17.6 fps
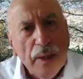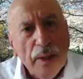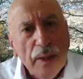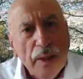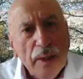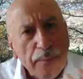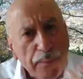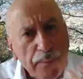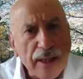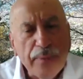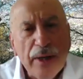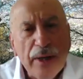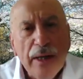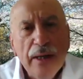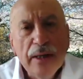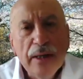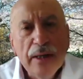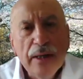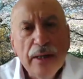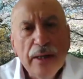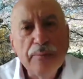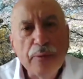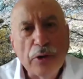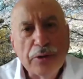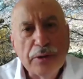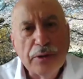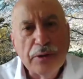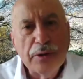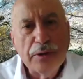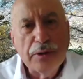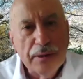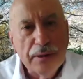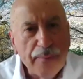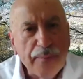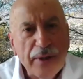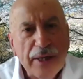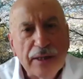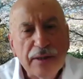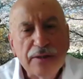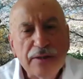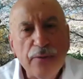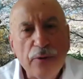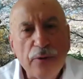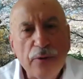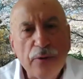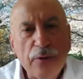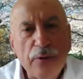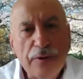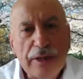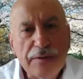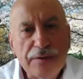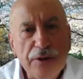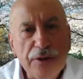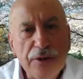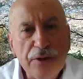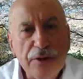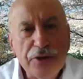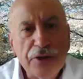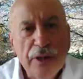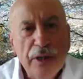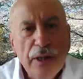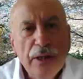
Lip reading: pick up important topics for research,